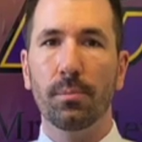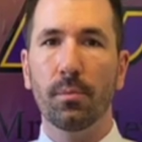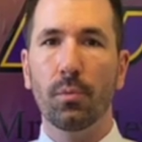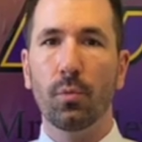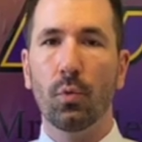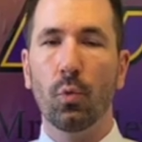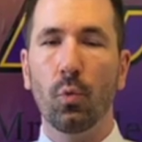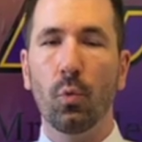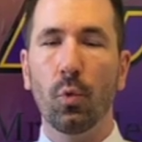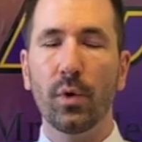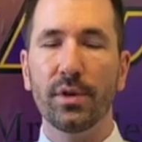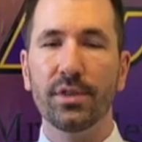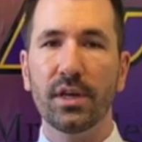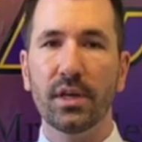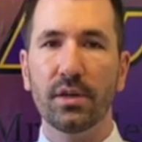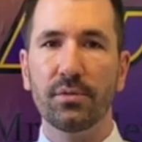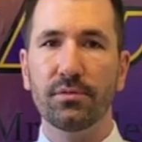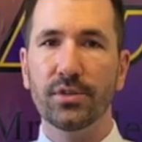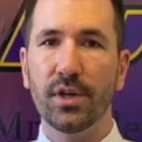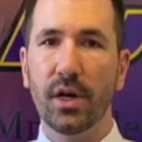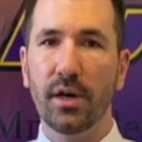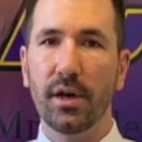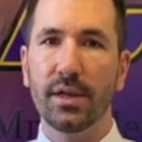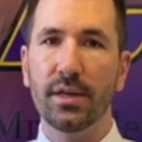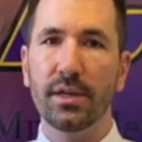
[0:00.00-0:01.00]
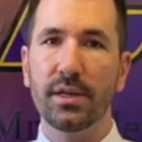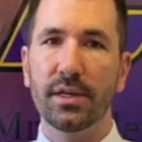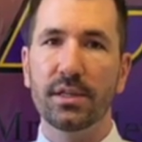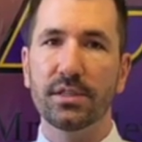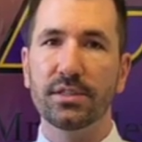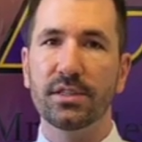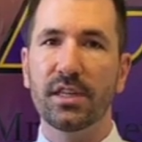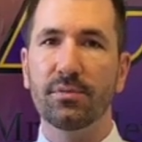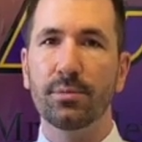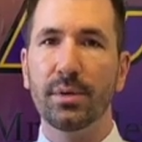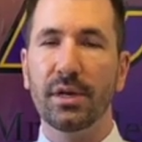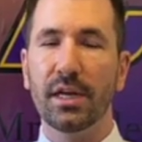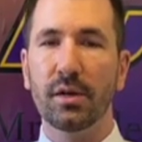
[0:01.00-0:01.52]
what they've done is
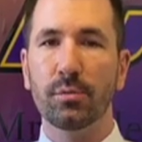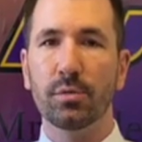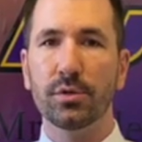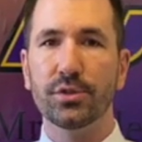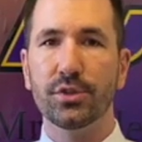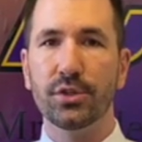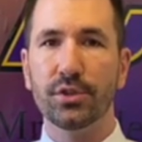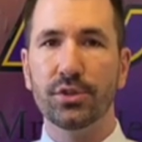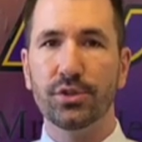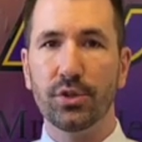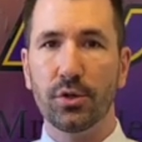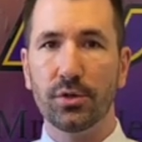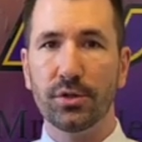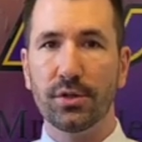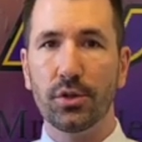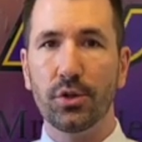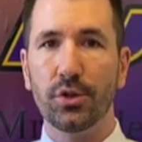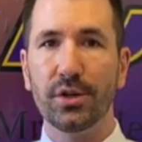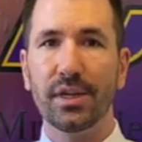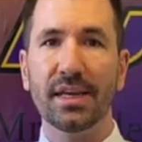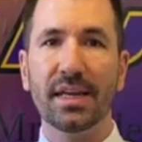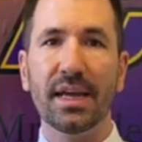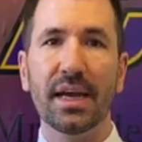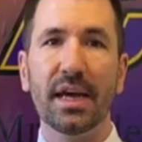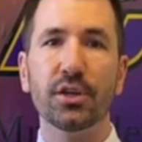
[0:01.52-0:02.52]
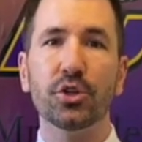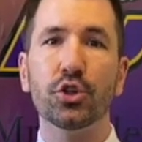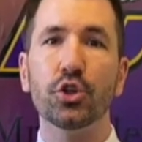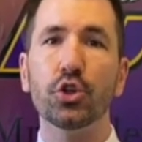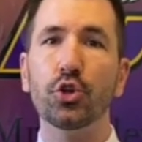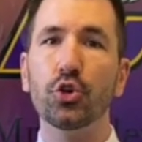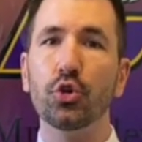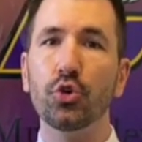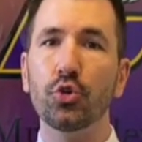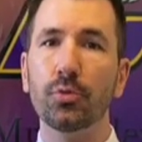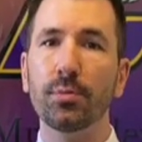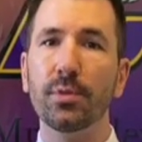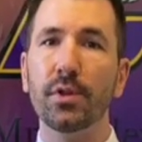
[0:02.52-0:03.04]
they've been able to start looking at
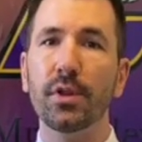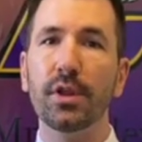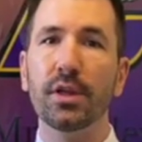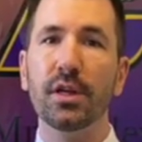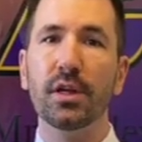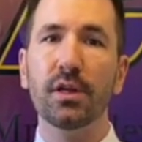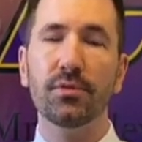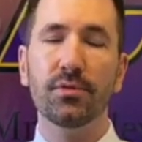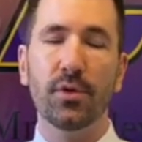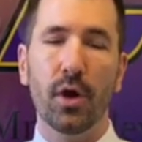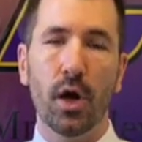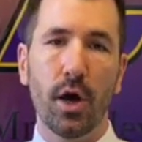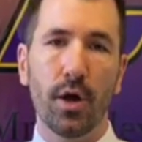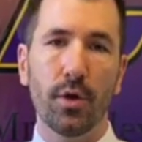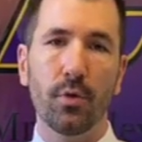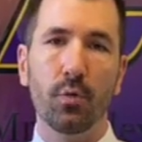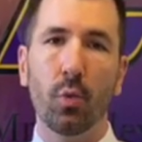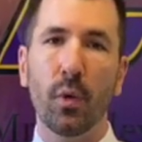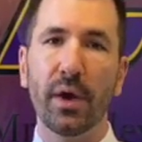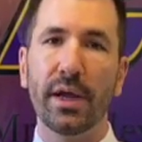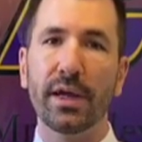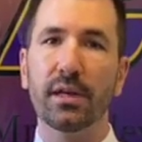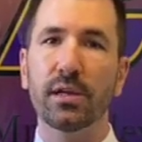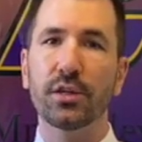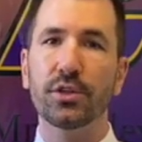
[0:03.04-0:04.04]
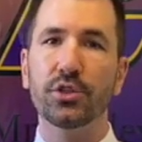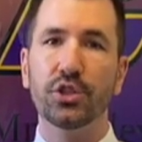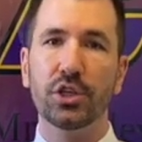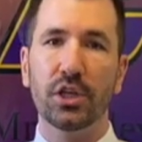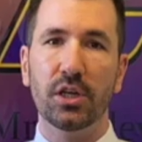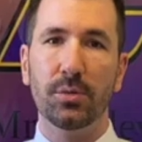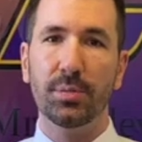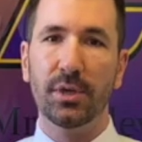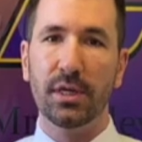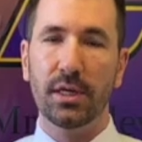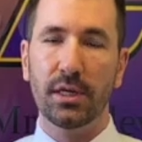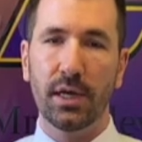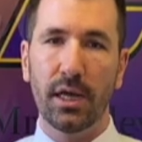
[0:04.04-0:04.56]
cumulative unweighted
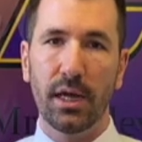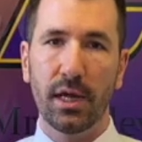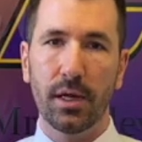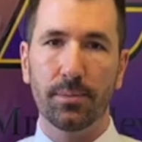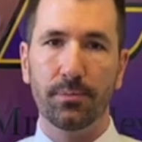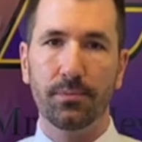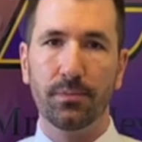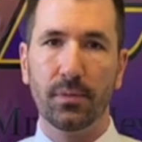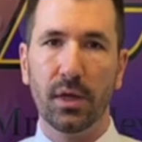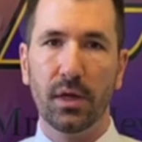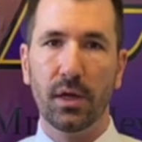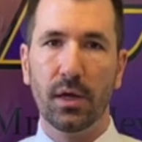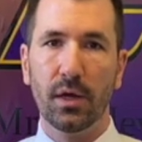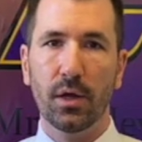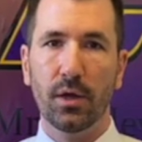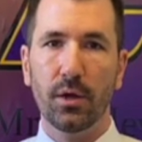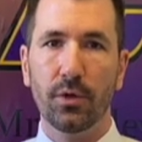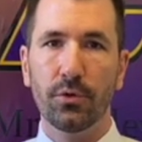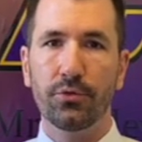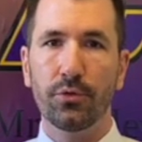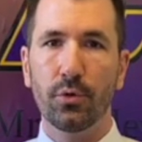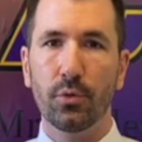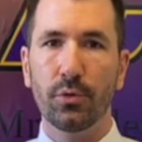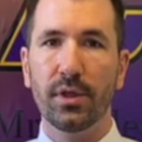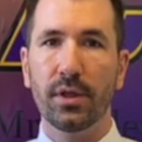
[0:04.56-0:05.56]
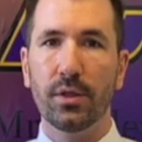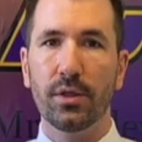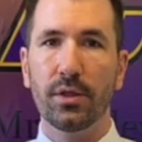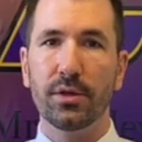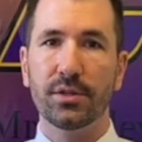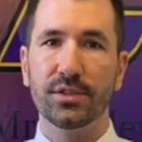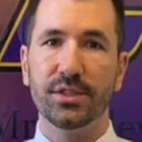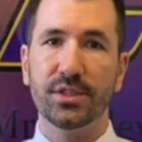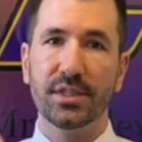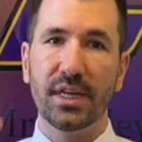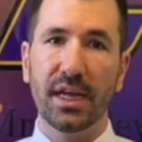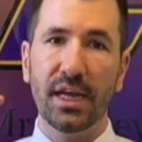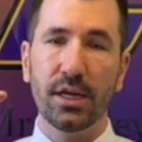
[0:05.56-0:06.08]
GPA. So the
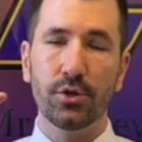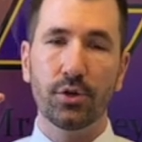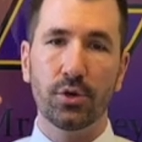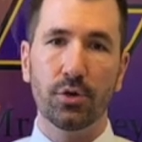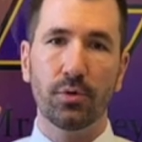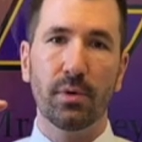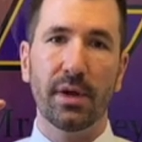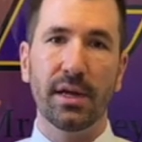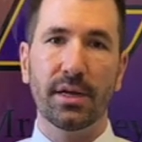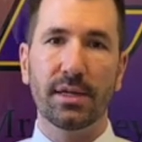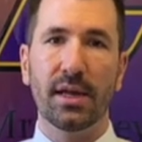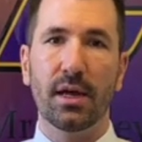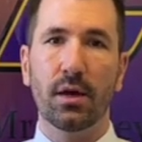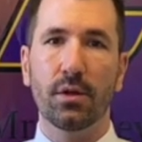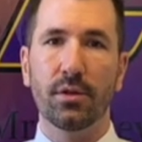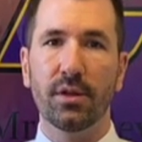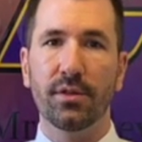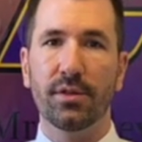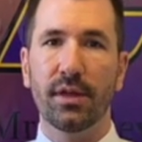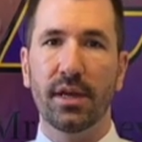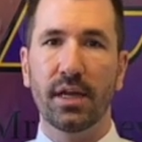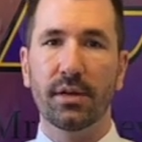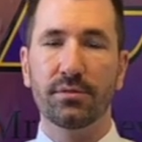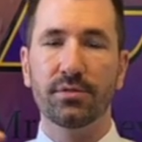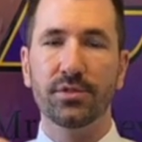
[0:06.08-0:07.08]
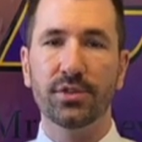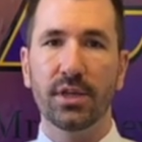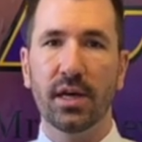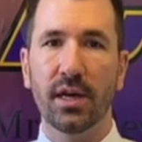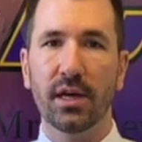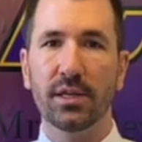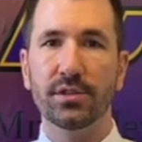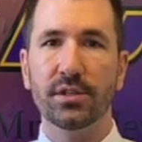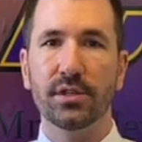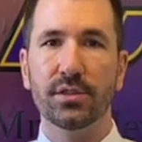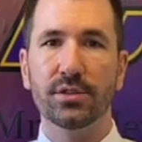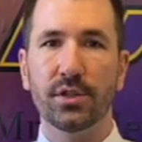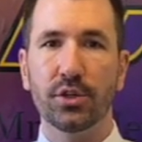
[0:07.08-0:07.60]
standard right now that they have
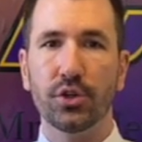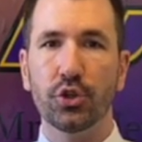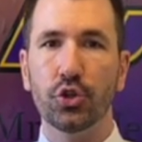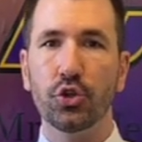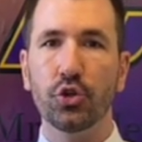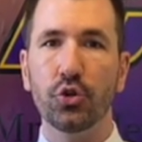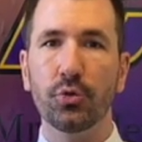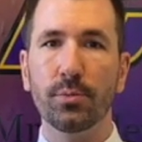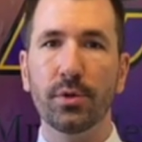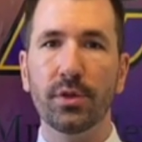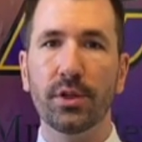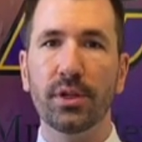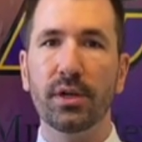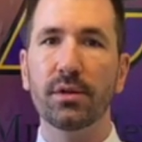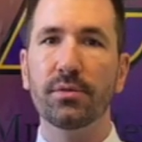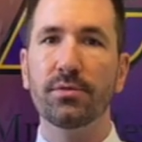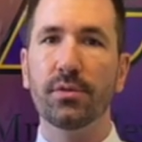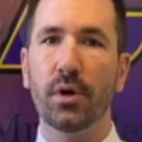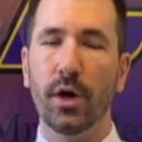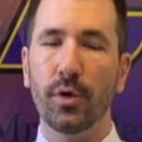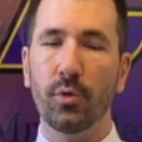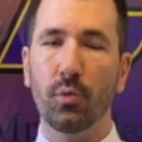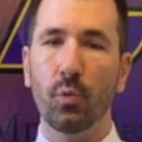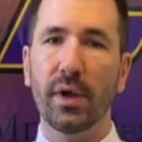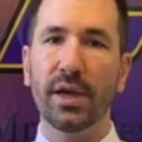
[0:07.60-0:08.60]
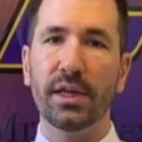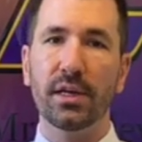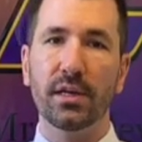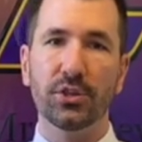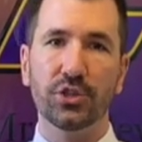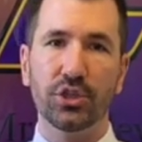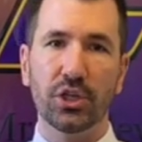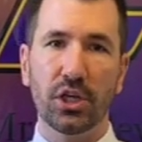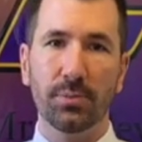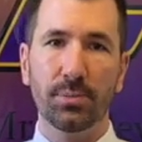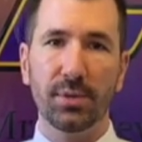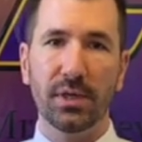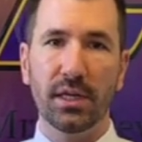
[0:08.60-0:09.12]
set is a cumulative unweighted
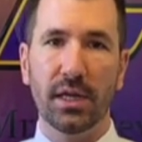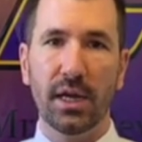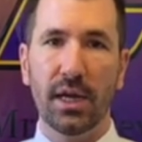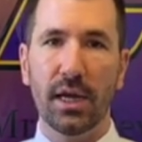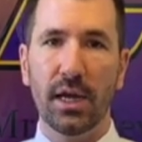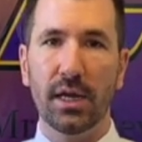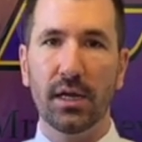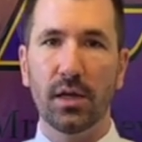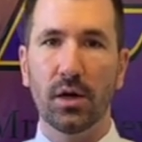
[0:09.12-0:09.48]
GPA